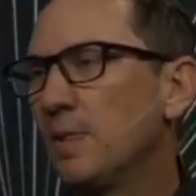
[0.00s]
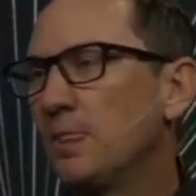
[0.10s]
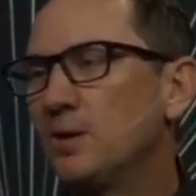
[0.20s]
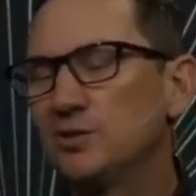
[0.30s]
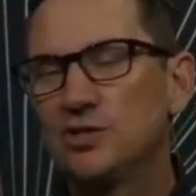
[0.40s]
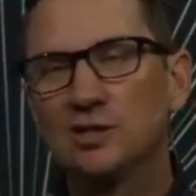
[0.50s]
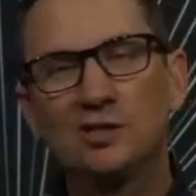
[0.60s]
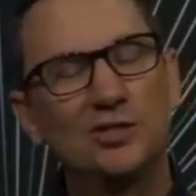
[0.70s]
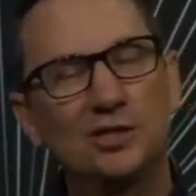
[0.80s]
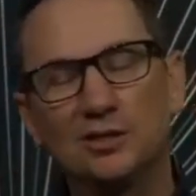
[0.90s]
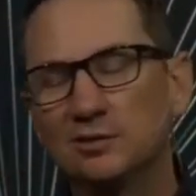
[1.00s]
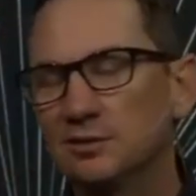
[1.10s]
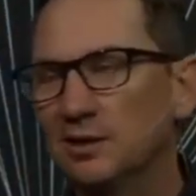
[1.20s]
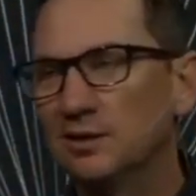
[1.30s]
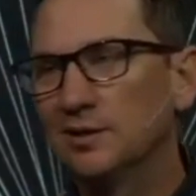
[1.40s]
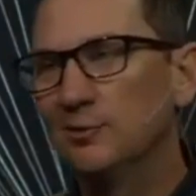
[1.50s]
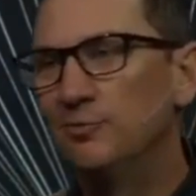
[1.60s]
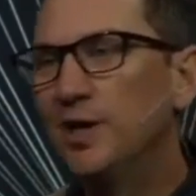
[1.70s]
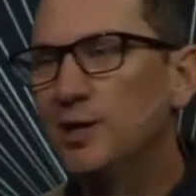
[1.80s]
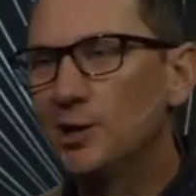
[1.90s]
There's, there's a, a
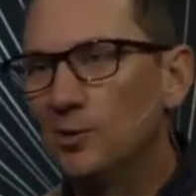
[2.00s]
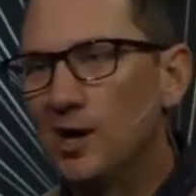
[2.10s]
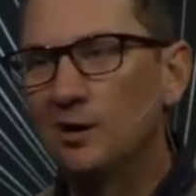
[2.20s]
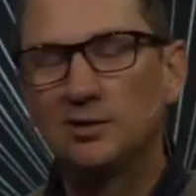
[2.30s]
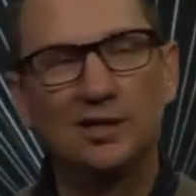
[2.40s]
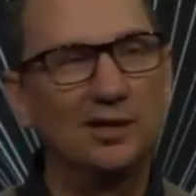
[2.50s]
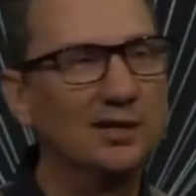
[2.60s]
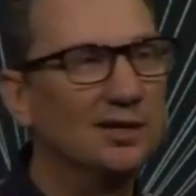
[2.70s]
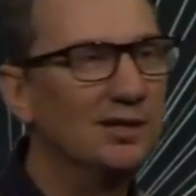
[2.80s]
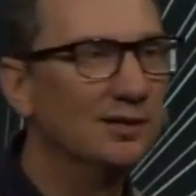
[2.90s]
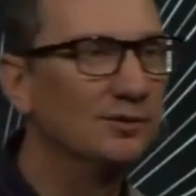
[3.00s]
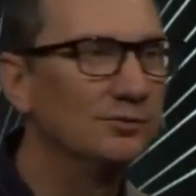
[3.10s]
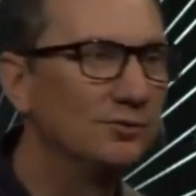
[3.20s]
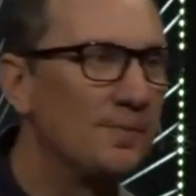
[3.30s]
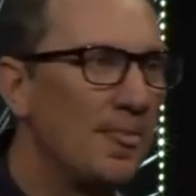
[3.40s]
video out there of,